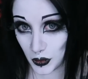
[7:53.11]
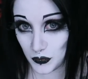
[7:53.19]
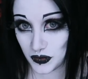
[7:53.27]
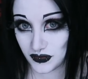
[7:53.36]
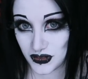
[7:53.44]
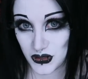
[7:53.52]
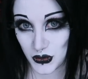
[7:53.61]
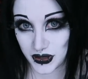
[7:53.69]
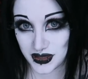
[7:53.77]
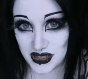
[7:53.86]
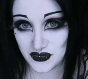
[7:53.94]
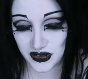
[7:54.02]
hope you've
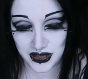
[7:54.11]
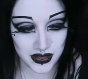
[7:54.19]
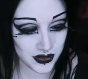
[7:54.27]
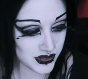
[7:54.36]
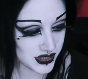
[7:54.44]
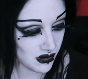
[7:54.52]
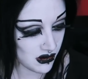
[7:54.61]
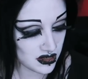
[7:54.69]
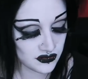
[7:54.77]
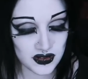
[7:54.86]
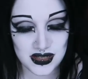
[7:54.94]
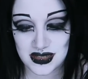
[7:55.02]
enjoyed this video. Sorry
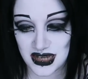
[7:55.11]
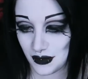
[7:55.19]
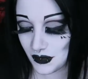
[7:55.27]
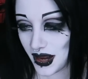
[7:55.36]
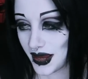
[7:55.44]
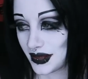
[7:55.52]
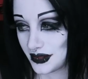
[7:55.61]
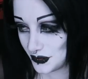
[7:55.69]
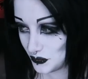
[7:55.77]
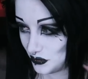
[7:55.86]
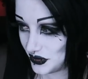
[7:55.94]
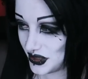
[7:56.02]
if I seemed like a
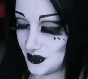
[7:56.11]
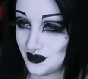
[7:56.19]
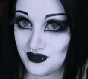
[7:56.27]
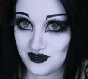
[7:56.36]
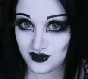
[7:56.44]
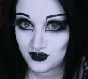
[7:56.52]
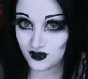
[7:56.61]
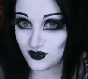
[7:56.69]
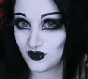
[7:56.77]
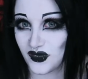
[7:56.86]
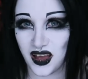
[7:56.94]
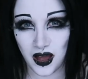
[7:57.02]
little bit
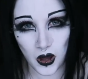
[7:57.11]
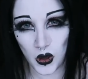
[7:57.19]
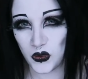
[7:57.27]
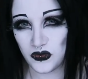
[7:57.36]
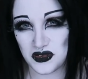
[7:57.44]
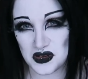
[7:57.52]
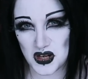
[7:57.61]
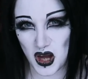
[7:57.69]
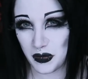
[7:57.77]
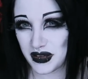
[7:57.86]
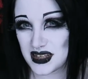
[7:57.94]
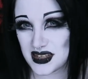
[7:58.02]
over the
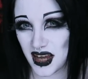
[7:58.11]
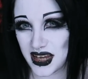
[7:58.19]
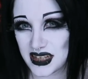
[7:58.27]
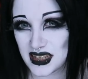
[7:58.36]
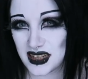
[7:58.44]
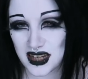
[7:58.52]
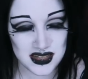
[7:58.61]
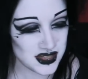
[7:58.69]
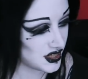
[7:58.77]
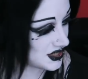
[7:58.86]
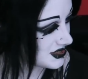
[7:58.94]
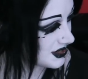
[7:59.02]
top excited. It's
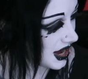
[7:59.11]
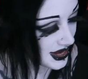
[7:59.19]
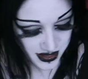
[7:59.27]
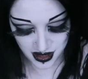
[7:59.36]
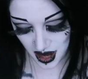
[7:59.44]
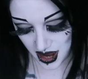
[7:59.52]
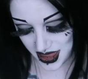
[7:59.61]
just, I